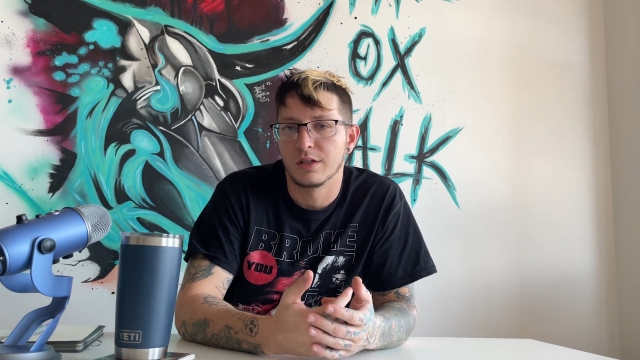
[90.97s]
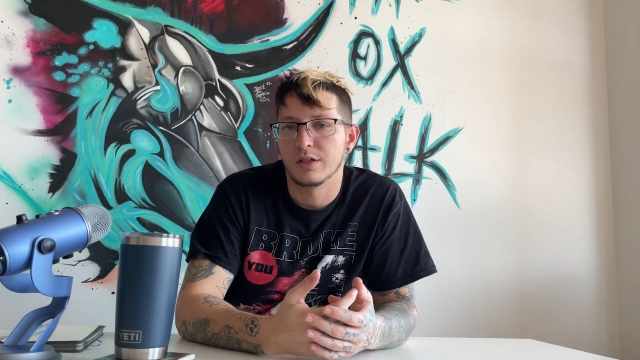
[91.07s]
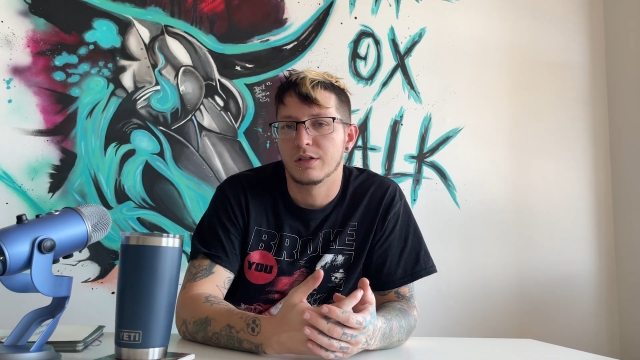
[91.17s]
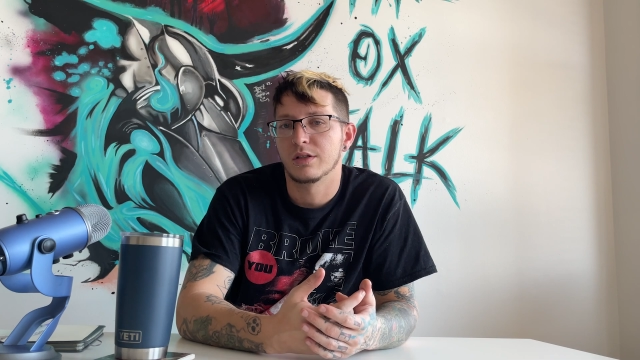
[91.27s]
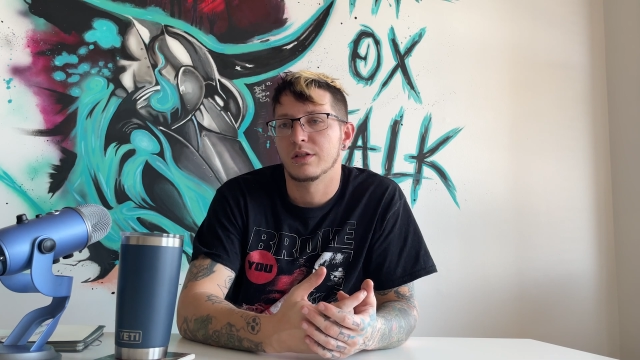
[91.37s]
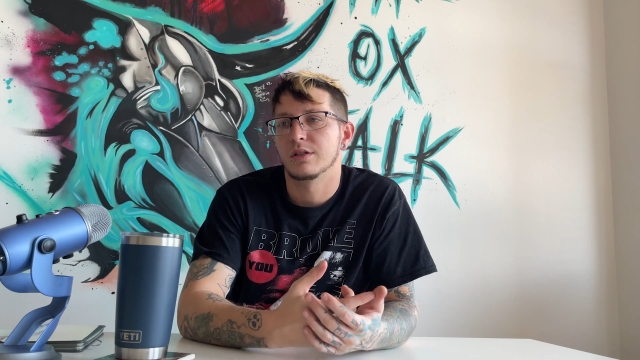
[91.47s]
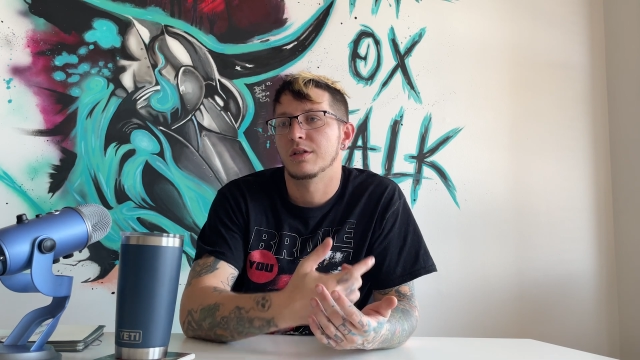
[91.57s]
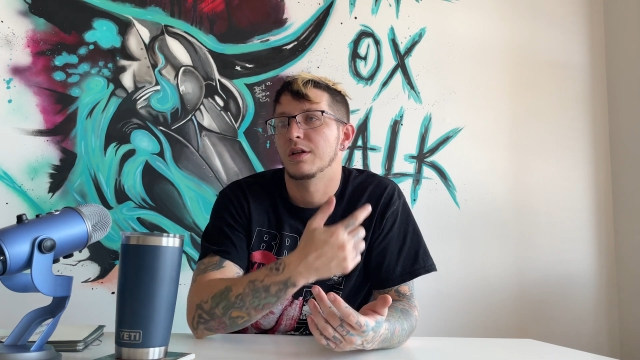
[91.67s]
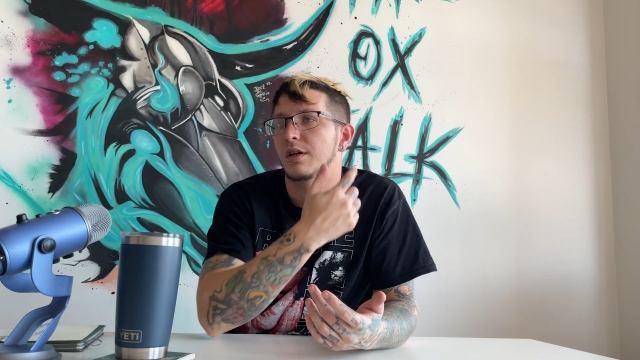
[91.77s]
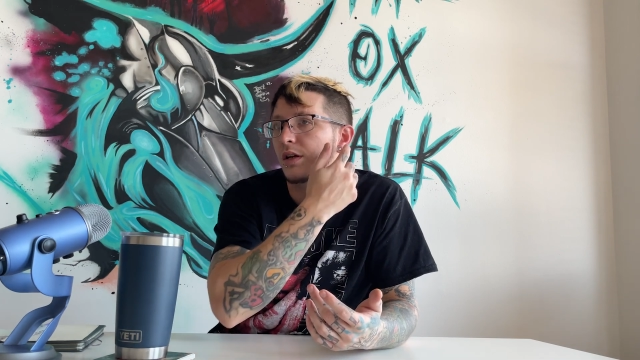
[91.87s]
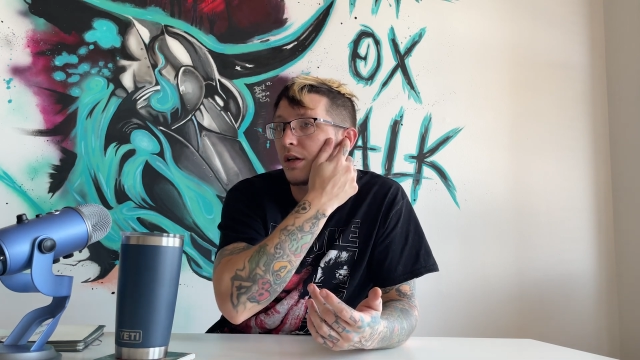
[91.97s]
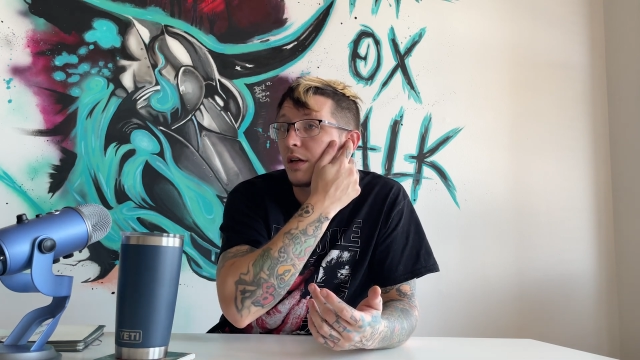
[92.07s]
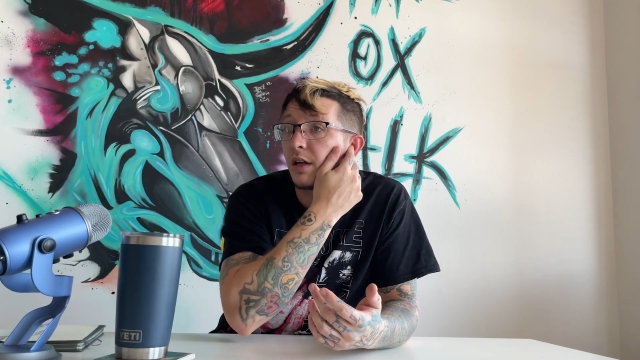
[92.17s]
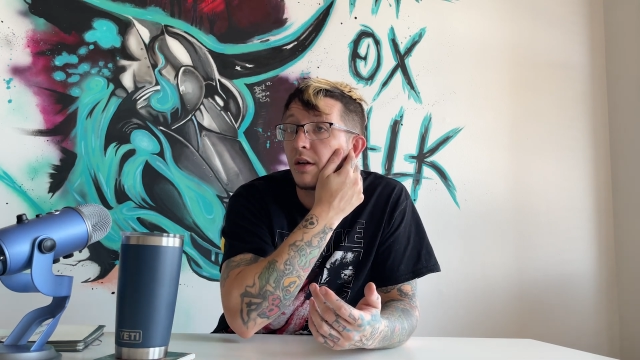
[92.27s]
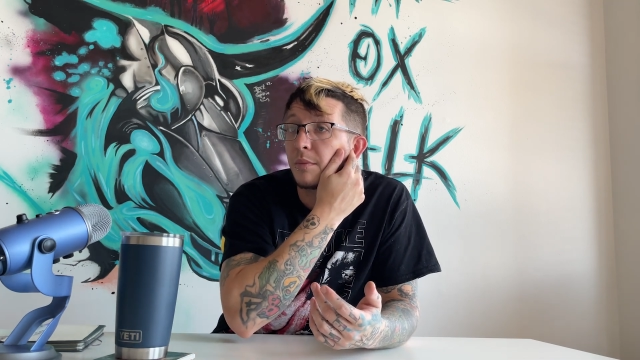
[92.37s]
What is an
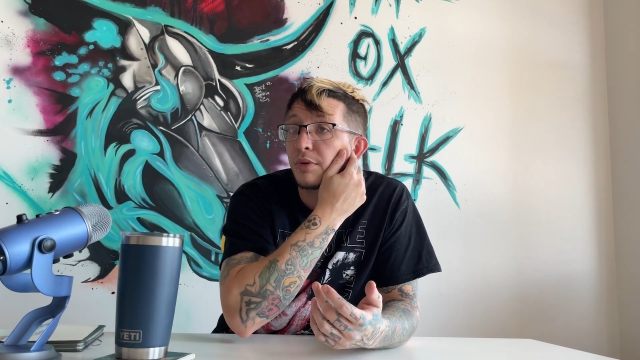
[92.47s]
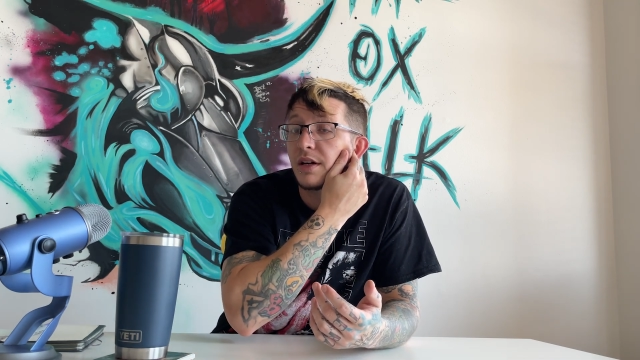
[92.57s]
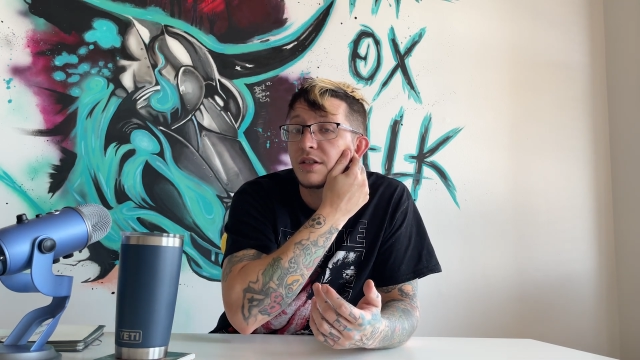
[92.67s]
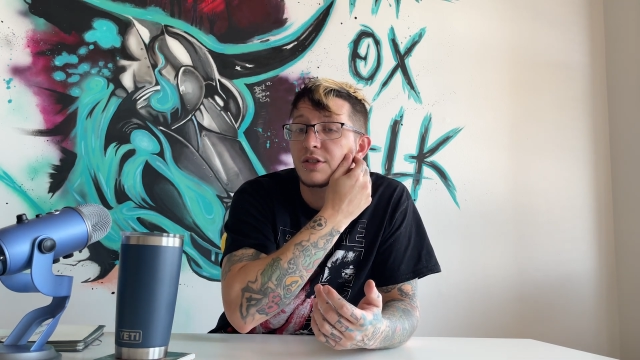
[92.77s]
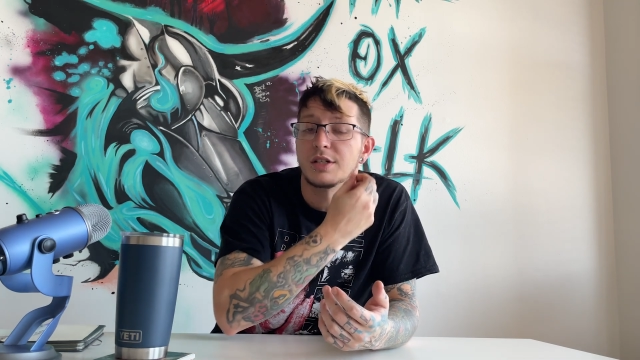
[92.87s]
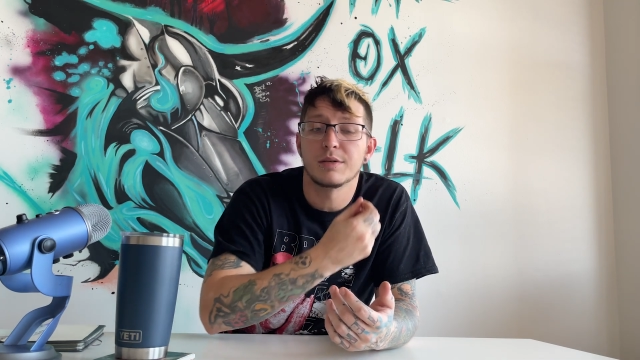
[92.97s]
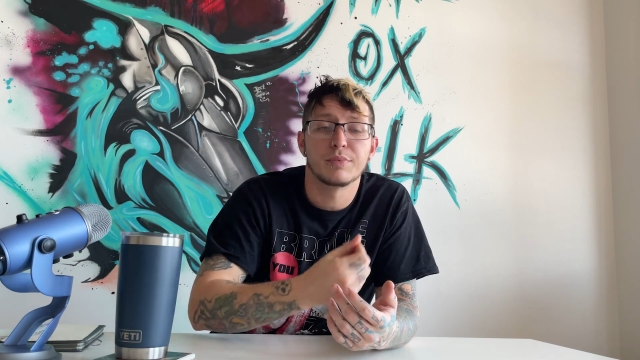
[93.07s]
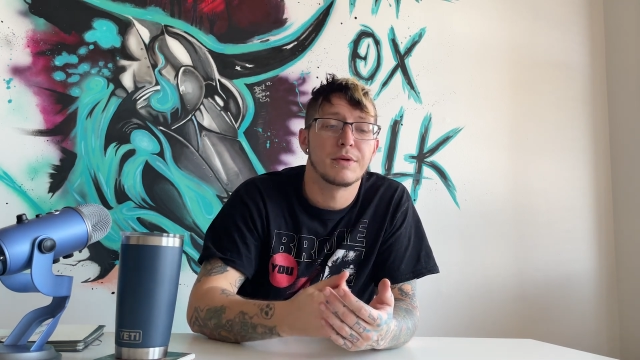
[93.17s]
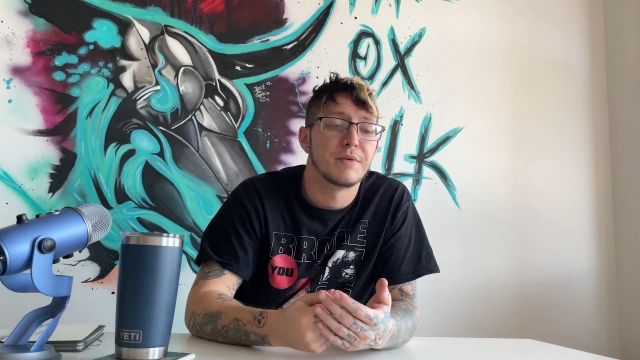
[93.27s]
apprenticeship? An apprenticeship